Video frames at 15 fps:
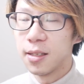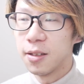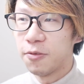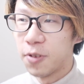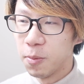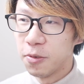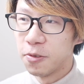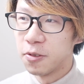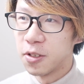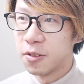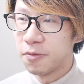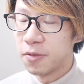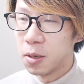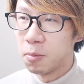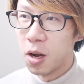from
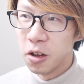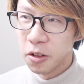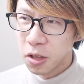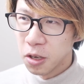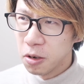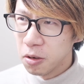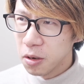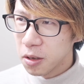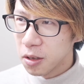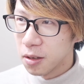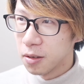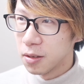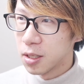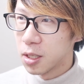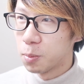Fujifilm, although
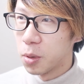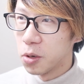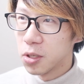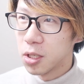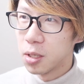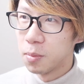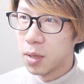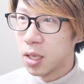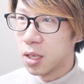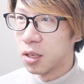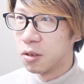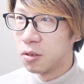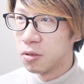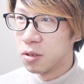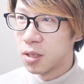it's supposed to be
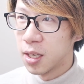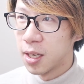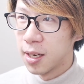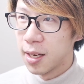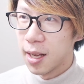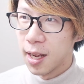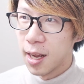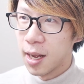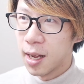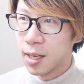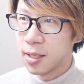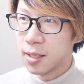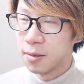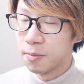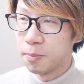used
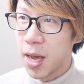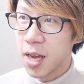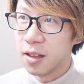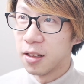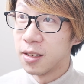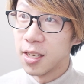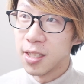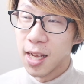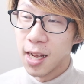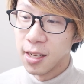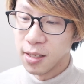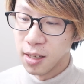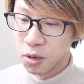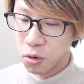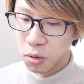as back in the days
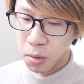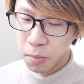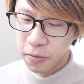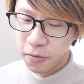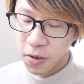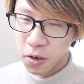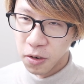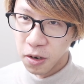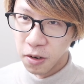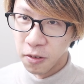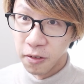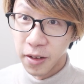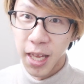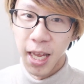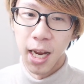as a group photo
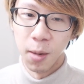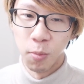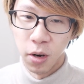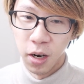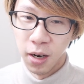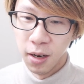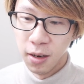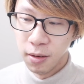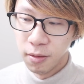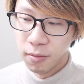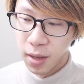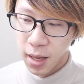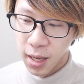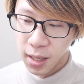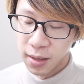camera
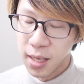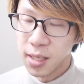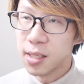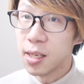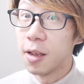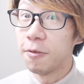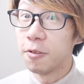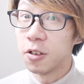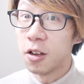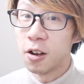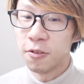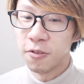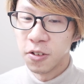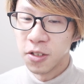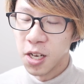and landscape
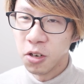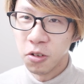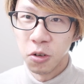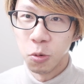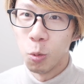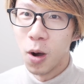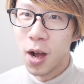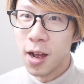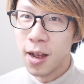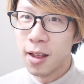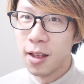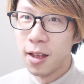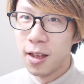photographers. I don't know why